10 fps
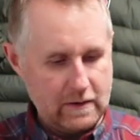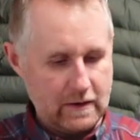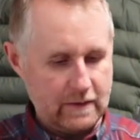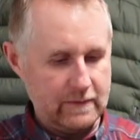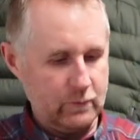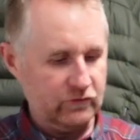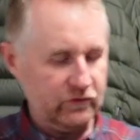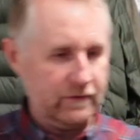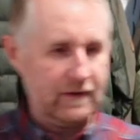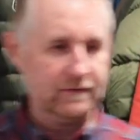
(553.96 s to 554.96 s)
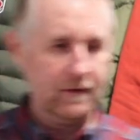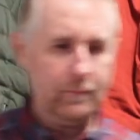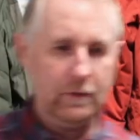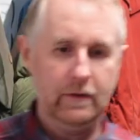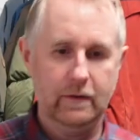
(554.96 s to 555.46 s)
And then we'll do that
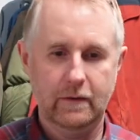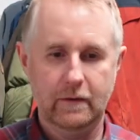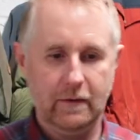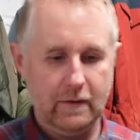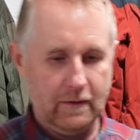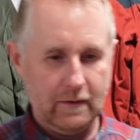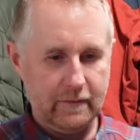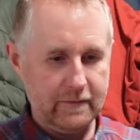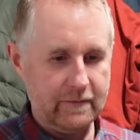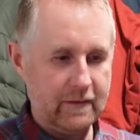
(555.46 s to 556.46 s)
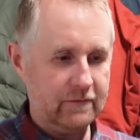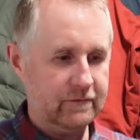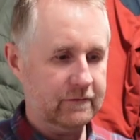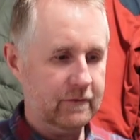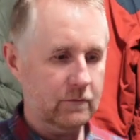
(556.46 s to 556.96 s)
up. And then that
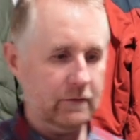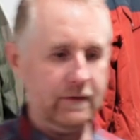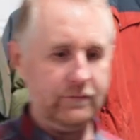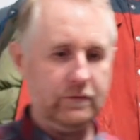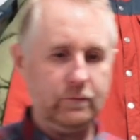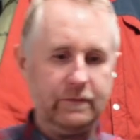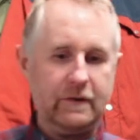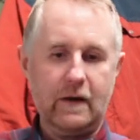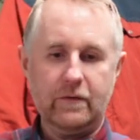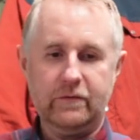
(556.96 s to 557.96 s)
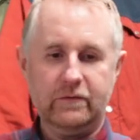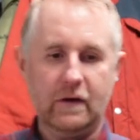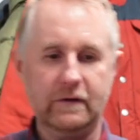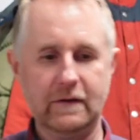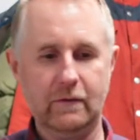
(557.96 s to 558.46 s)
still leaves us with the other
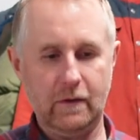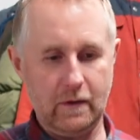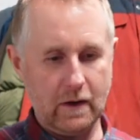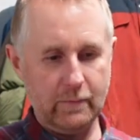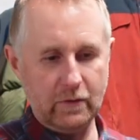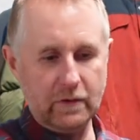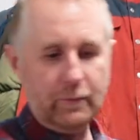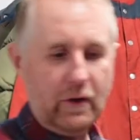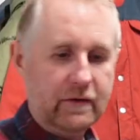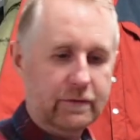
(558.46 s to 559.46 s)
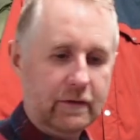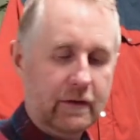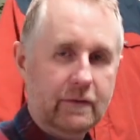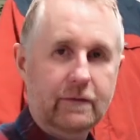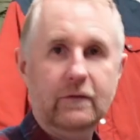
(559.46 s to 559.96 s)
side. Now, I'm not going to put anything
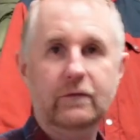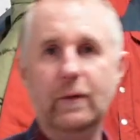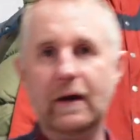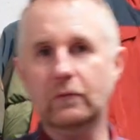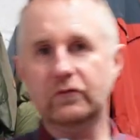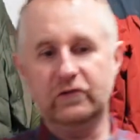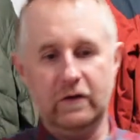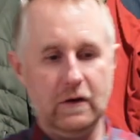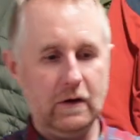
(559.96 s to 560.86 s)
in this pouch.